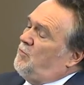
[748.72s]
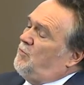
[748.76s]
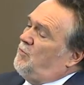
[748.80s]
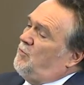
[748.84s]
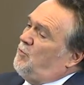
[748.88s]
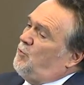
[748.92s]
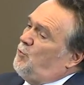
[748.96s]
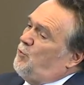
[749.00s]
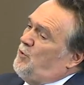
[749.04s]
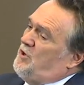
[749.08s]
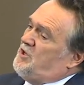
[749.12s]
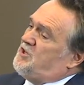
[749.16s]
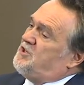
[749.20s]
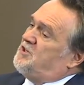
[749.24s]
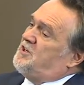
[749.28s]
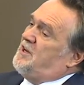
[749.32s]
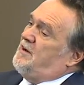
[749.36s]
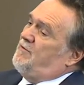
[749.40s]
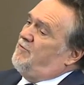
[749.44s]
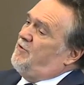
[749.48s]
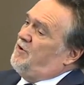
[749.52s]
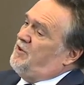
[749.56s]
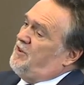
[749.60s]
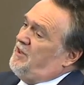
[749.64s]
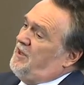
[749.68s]
risked
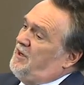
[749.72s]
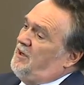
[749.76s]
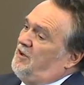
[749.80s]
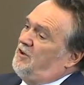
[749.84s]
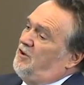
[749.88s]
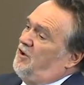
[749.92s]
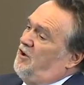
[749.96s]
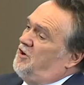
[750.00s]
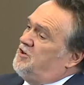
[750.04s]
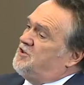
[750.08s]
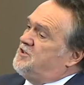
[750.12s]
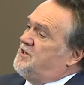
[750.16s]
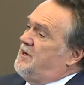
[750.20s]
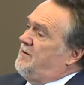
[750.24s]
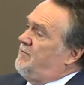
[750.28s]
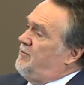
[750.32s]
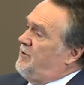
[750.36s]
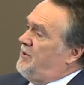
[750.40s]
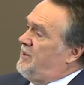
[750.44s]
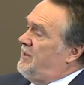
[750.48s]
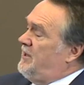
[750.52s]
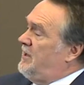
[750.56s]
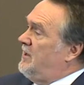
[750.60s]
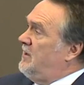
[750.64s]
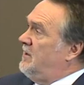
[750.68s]
everything and lost
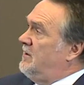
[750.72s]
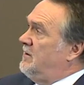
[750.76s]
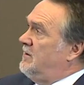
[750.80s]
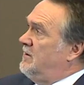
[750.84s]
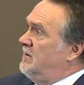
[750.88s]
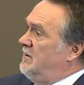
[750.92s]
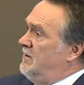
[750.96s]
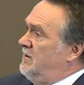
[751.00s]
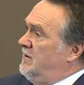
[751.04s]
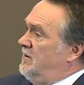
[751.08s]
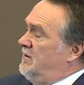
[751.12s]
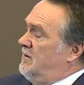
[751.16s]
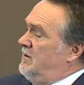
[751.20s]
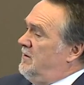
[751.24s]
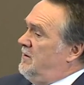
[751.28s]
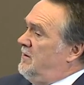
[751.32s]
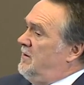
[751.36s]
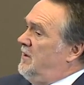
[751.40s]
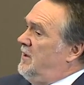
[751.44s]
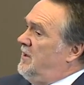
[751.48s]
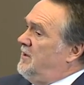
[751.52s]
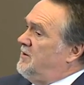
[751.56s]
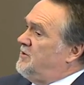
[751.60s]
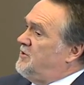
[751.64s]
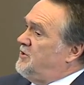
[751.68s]
everything
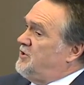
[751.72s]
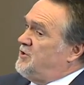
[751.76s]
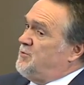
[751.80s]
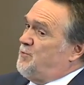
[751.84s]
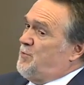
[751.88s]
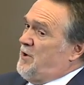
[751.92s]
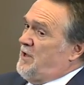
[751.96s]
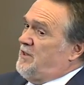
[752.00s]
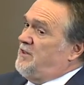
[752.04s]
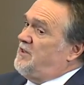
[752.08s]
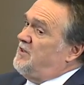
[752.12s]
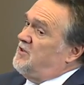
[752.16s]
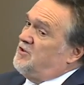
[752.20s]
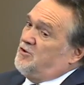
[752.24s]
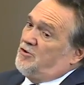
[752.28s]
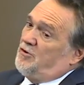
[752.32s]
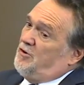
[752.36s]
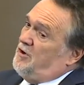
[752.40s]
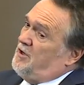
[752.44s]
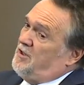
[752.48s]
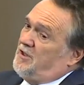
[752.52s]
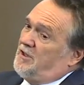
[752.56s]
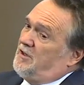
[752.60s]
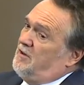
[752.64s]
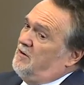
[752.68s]
to spread the
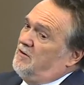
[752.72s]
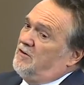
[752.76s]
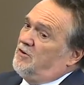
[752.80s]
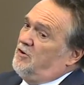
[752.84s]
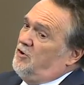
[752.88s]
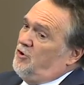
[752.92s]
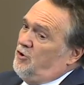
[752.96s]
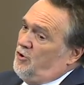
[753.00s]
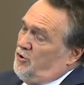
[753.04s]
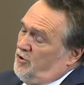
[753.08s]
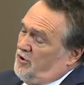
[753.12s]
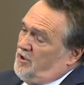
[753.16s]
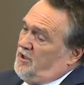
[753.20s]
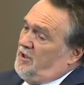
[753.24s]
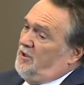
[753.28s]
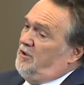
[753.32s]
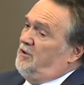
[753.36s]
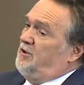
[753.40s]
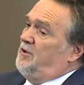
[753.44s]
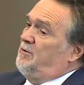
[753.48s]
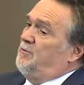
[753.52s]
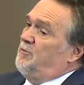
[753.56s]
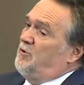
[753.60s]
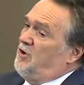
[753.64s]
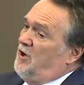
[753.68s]
story that you
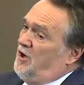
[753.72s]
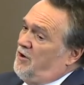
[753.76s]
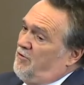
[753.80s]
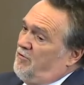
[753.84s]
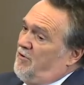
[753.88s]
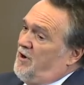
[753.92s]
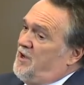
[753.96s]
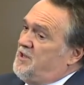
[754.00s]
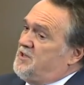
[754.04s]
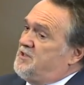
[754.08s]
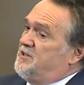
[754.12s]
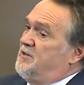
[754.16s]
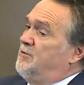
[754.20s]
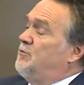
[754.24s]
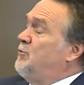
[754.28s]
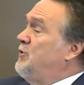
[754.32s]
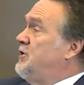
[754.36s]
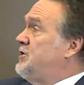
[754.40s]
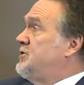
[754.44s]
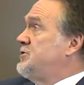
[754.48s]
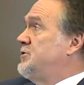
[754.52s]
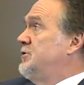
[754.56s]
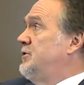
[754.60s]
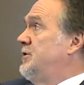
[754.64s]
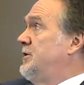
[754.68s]
killed him, God raised him, we
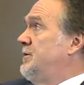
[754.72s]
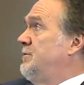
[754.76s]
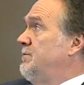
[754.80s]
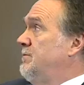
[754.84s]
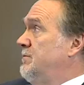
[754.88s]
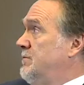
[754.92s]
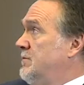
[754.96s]
saw him.